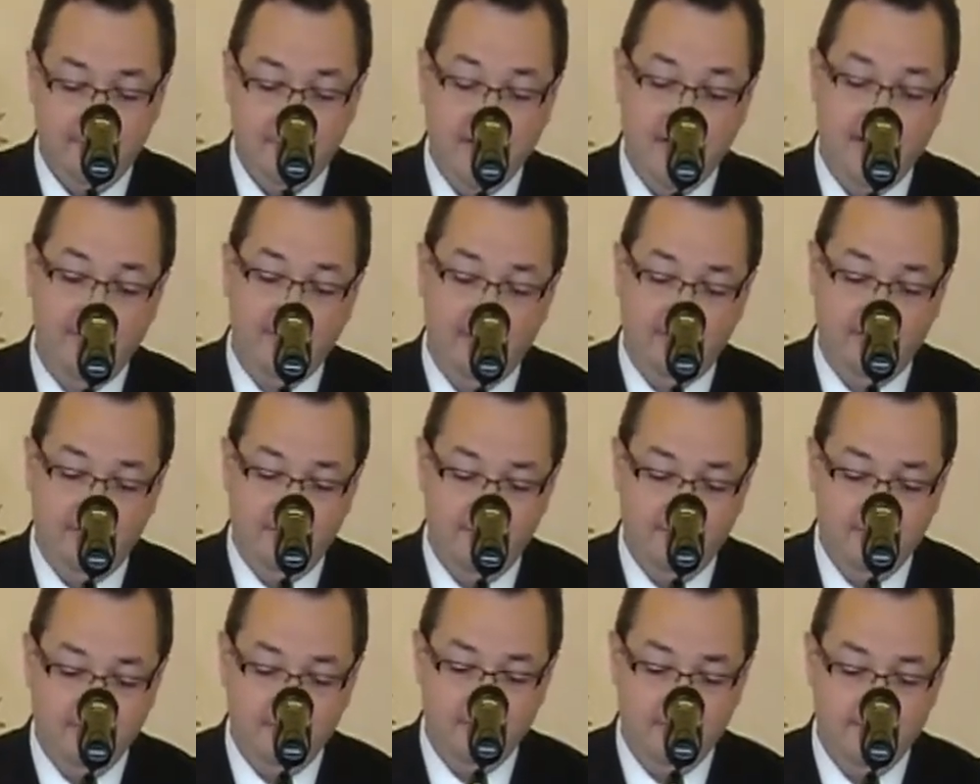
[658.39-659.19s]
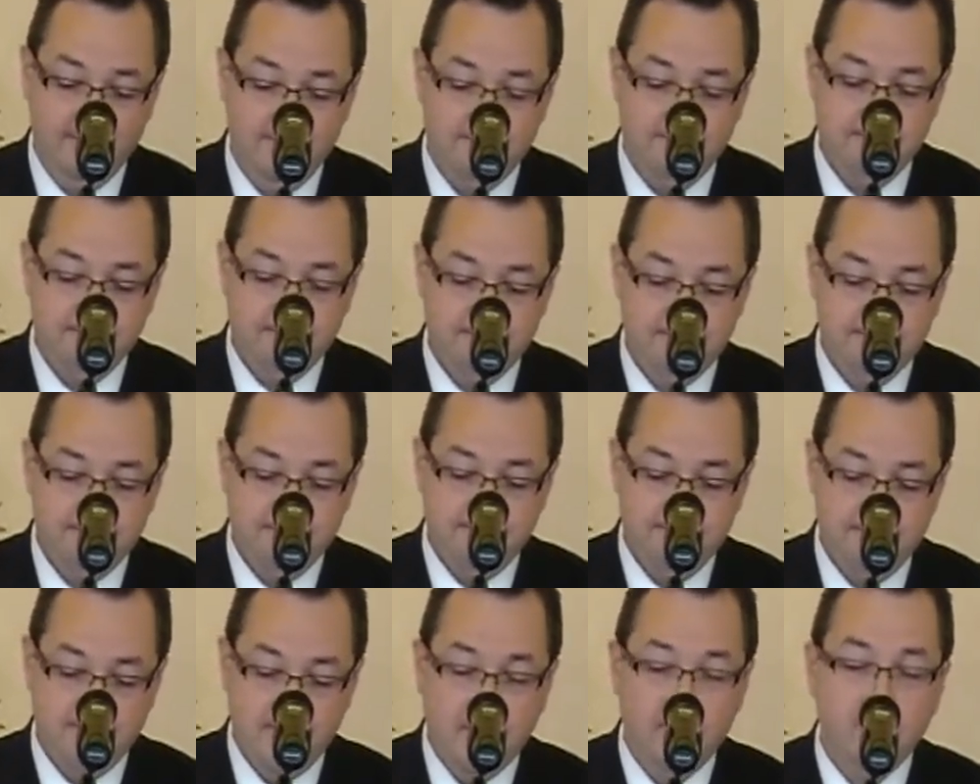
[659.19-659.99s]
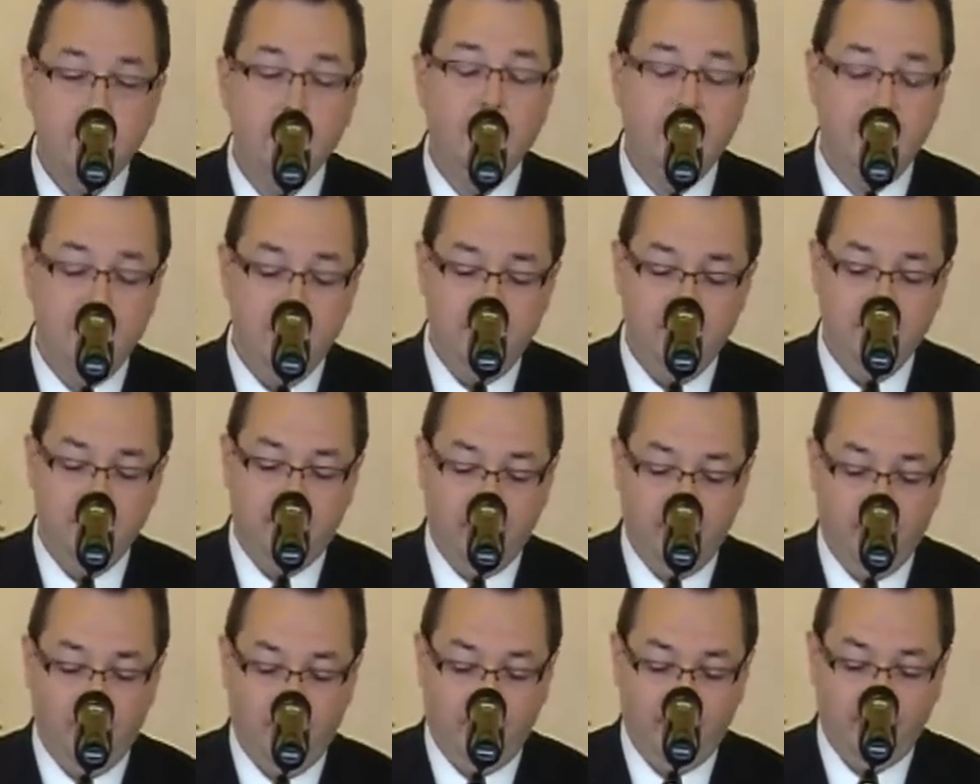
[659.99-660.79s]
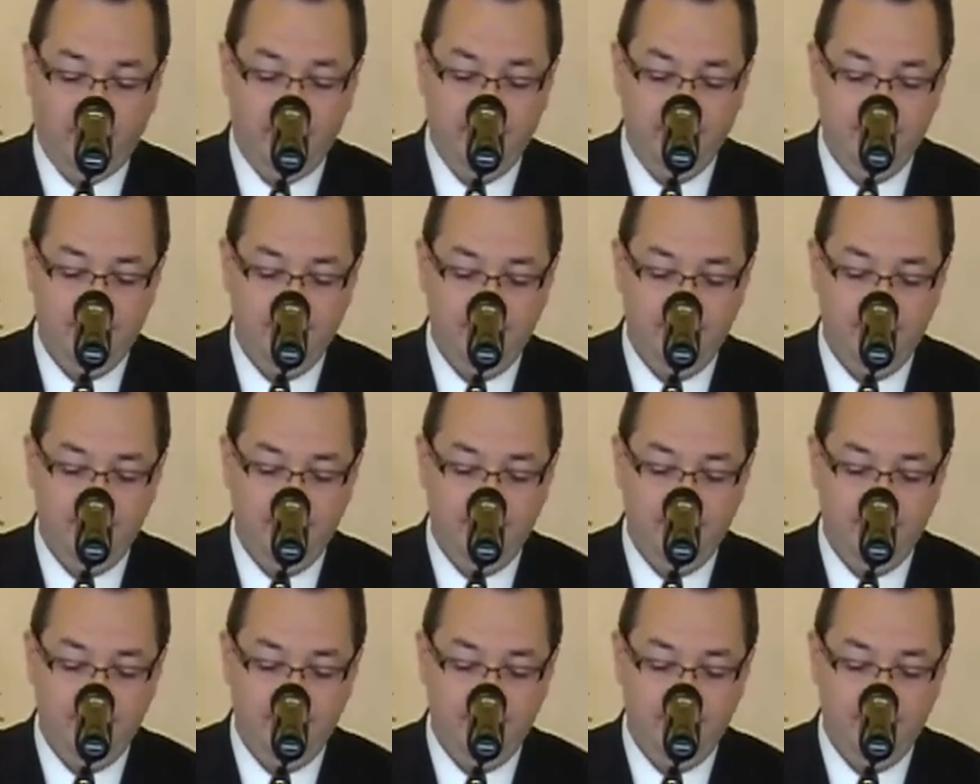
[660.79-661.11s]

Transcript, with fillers: David, what do you do for work?